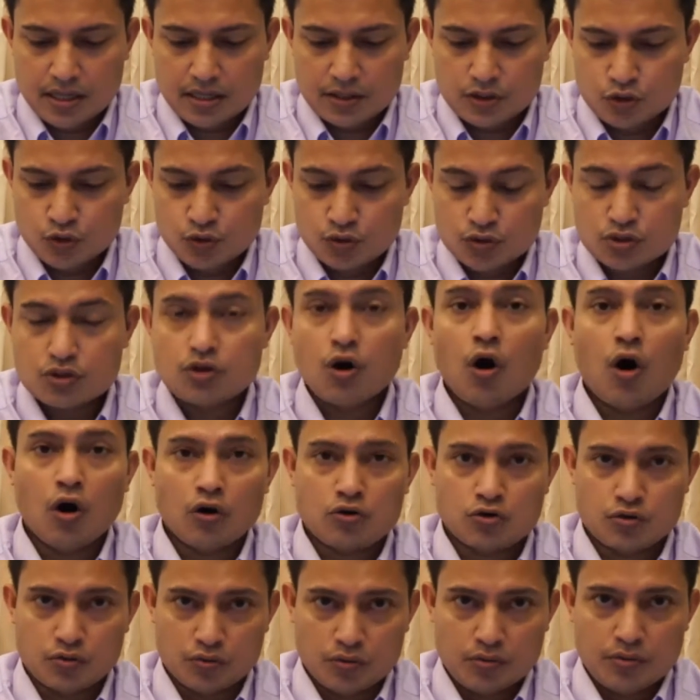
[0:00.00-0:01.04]
choose
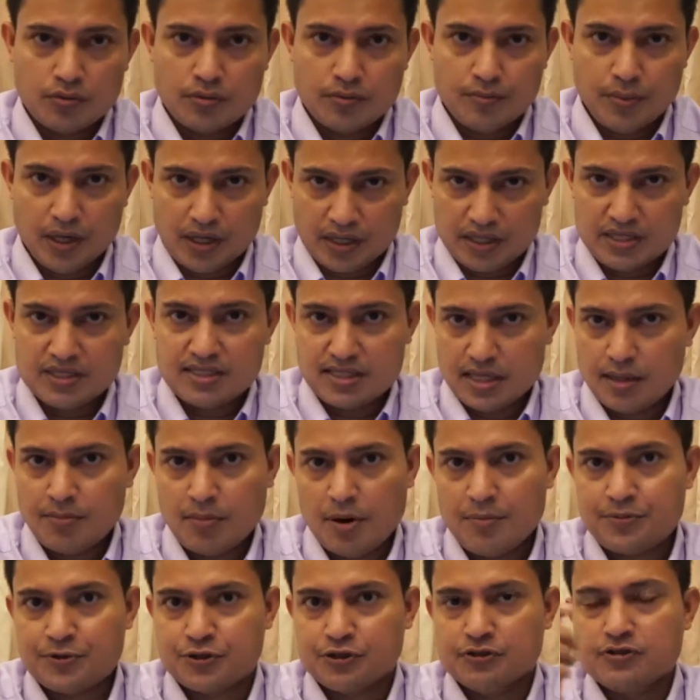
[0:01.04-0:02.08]
auto, but in some
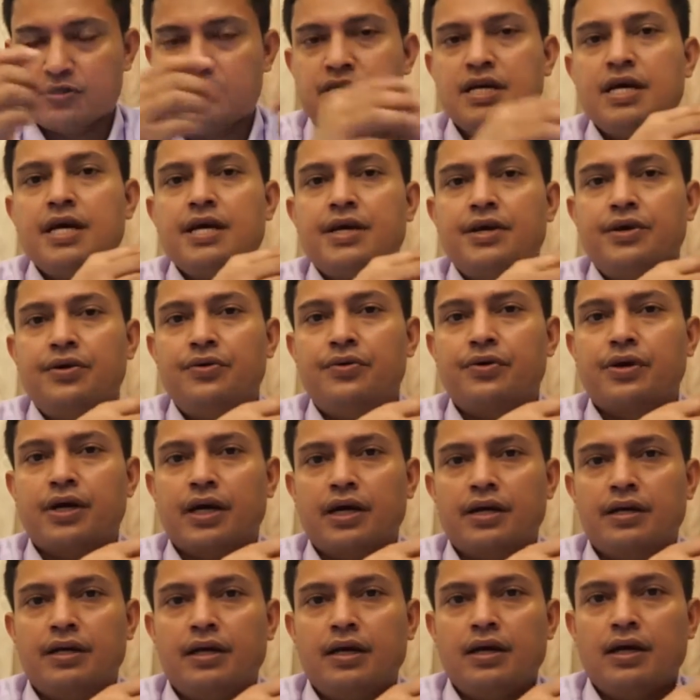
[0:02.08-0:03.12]
options you
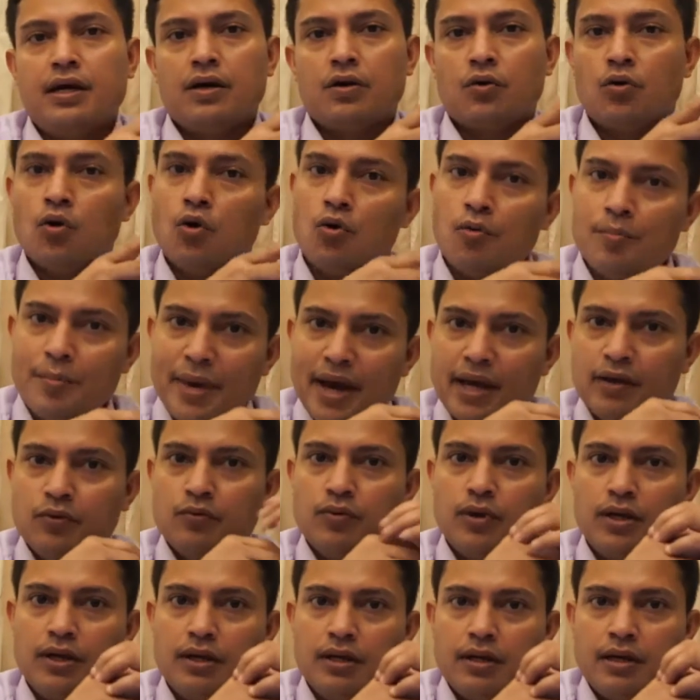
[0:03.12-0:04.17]
can go
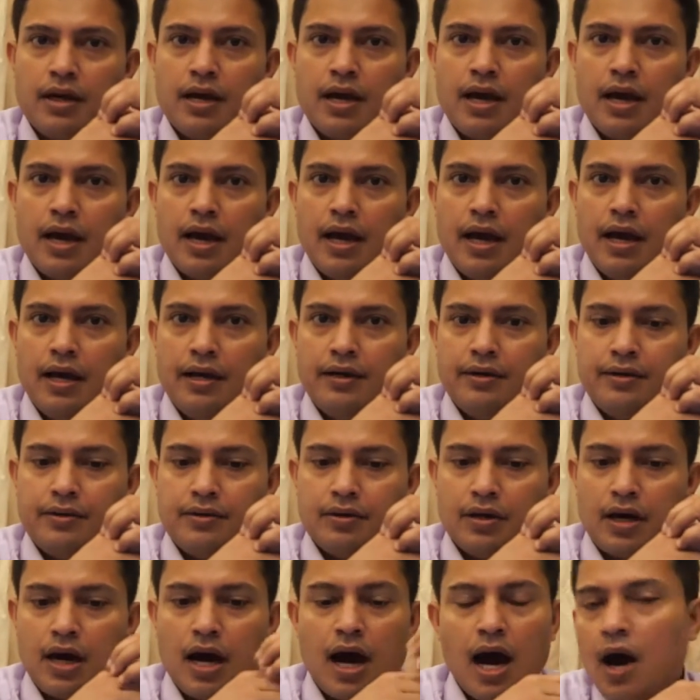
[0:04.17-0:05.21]
manual. And
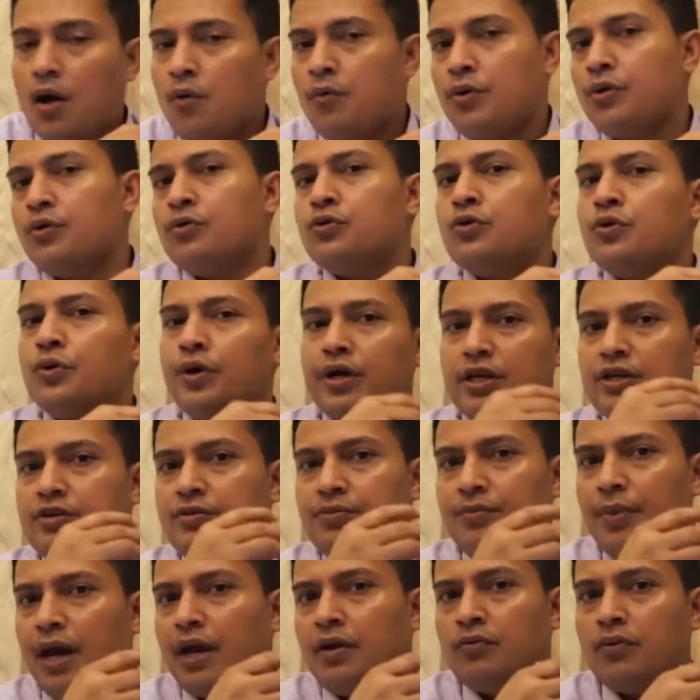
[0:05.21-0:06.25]
how you do it
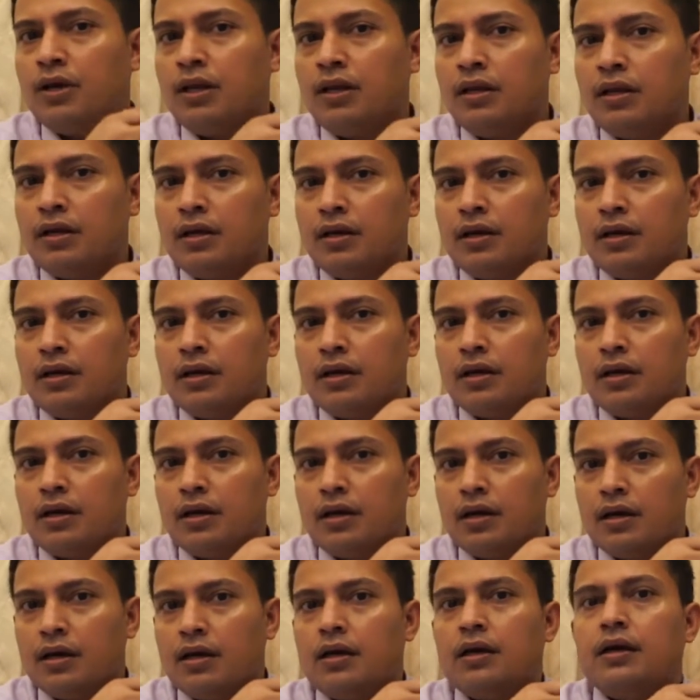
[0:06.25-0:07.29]
manual?
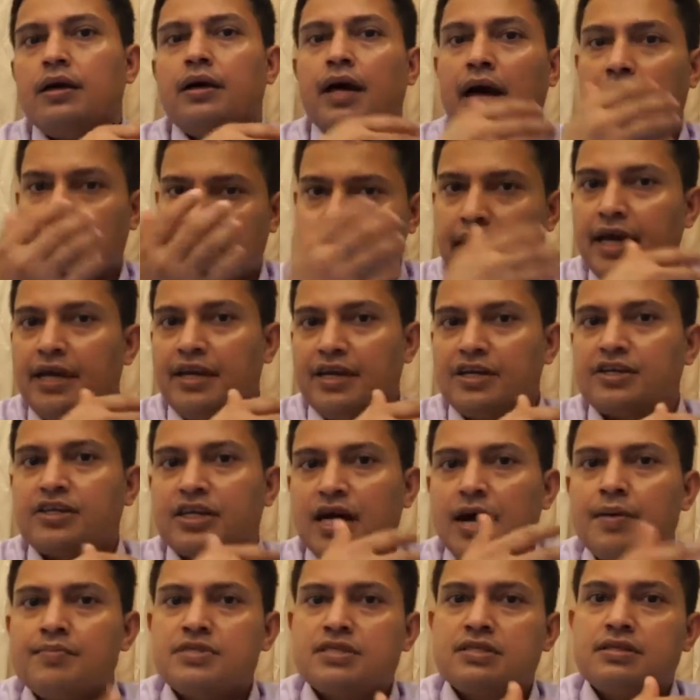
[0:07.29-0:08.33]
Again, it
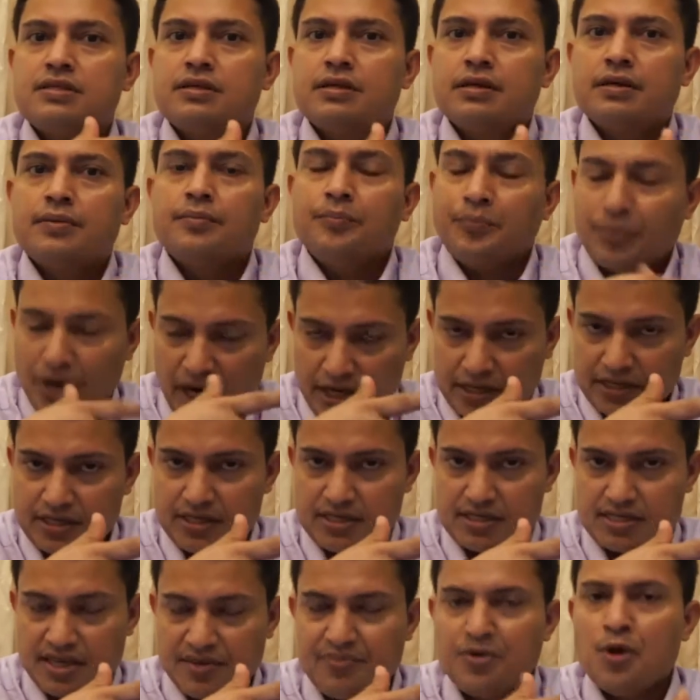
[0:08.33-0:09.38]
comes
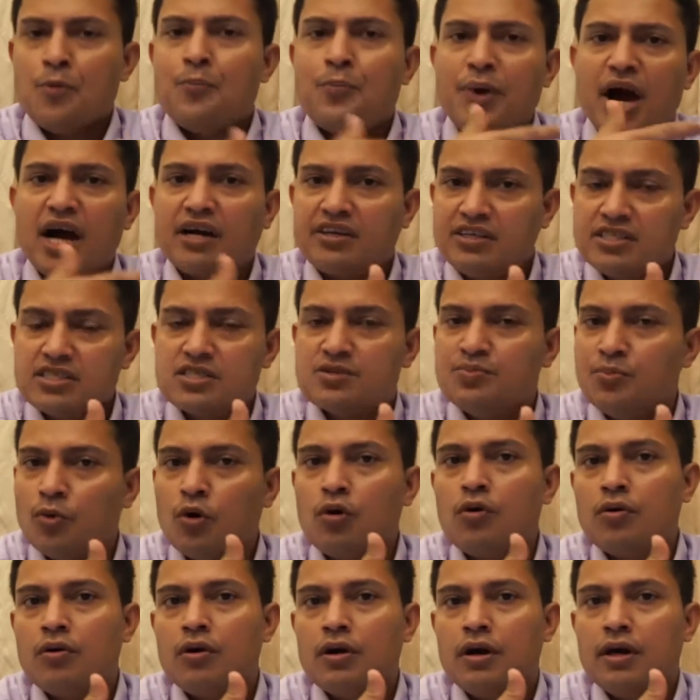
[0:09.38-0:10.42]
practice. If you practice
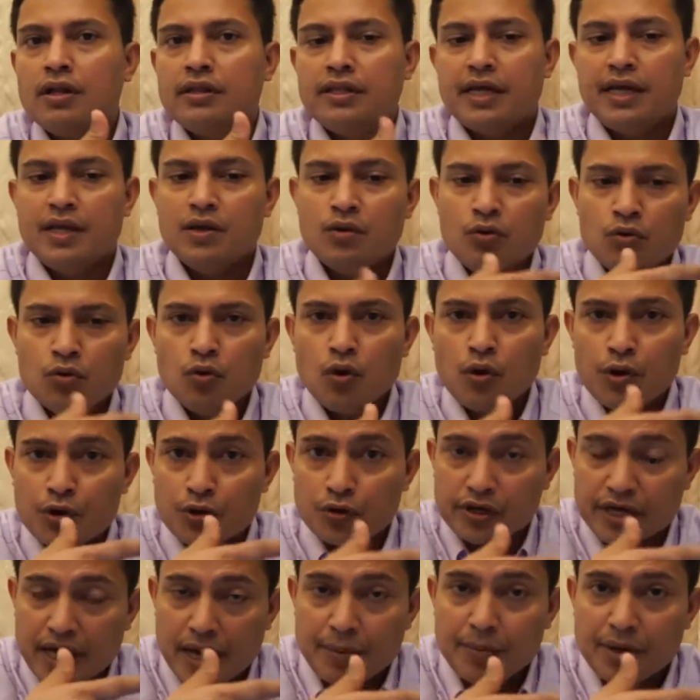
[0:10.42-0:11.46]
more, then you know your
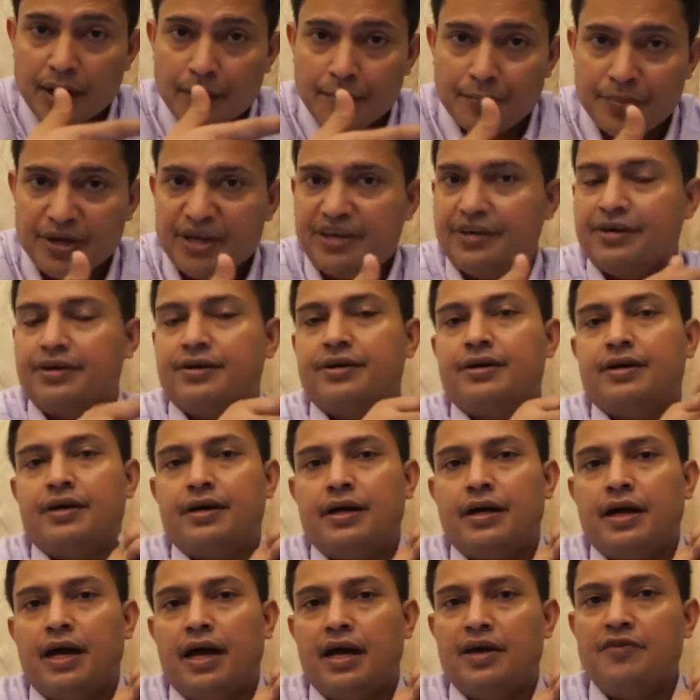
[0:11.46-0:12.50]
camera better.
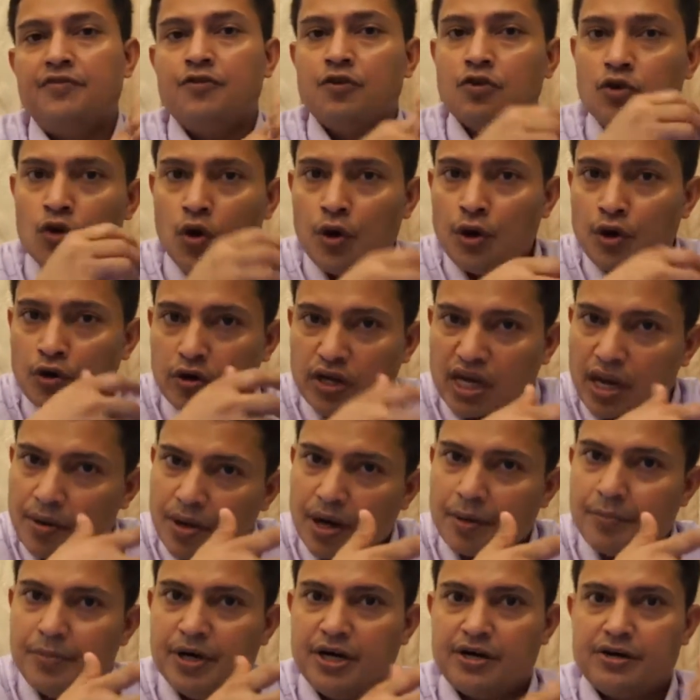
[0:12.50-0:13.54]
If you know your
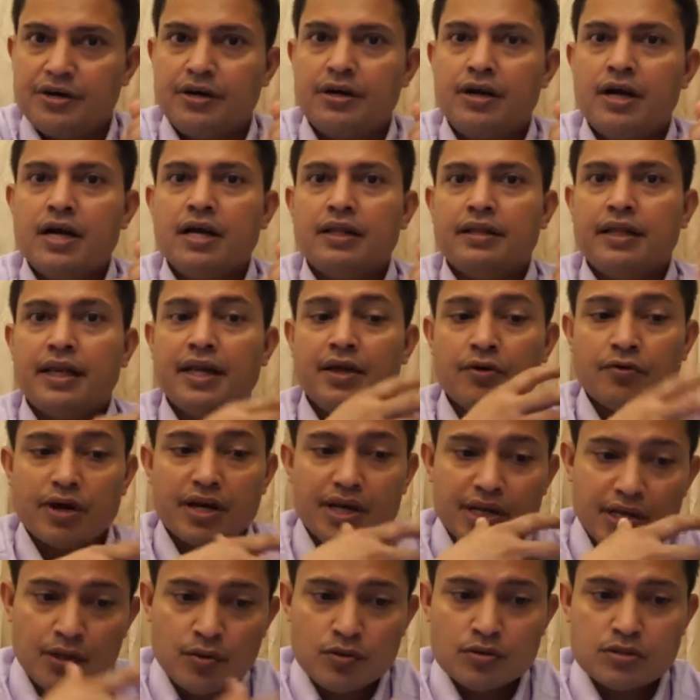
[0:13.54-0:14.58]
camera better, then you
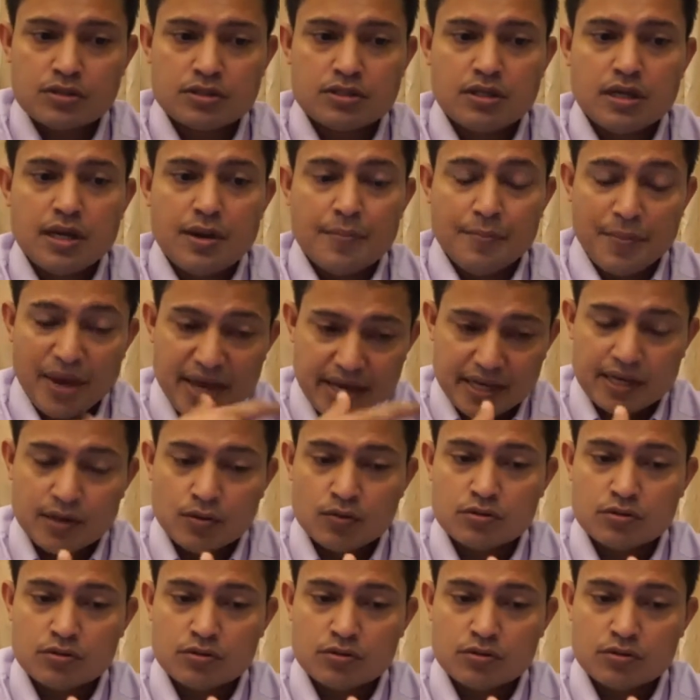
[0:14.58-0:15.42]
can make